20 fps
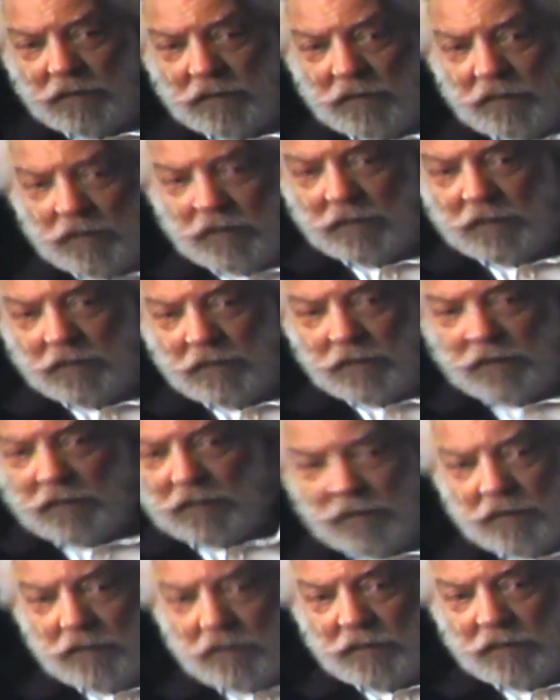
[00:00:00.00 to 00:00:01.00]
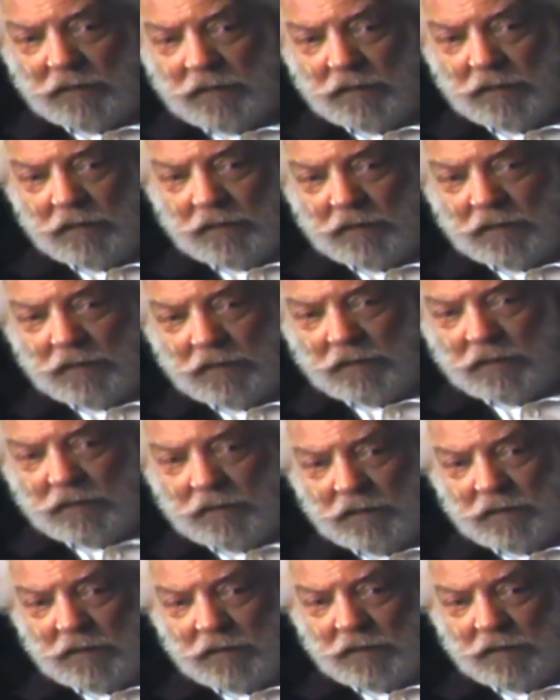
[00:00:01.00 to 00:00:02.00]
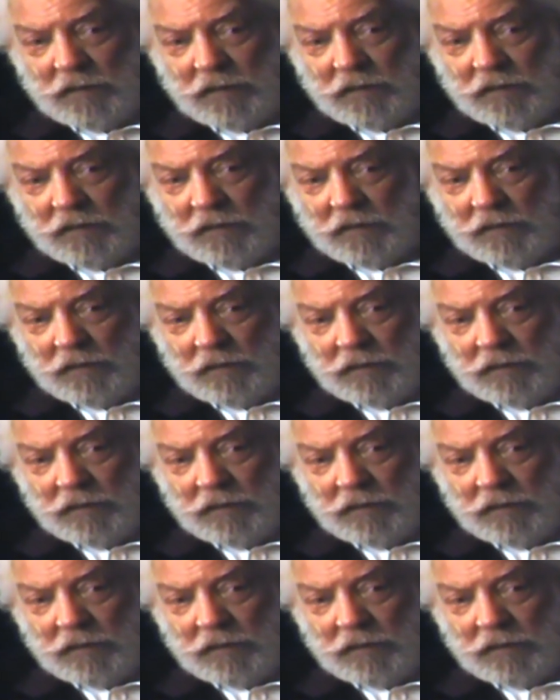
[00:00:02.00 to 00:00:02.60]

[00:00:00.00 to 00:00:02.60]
We take down these pedophiles,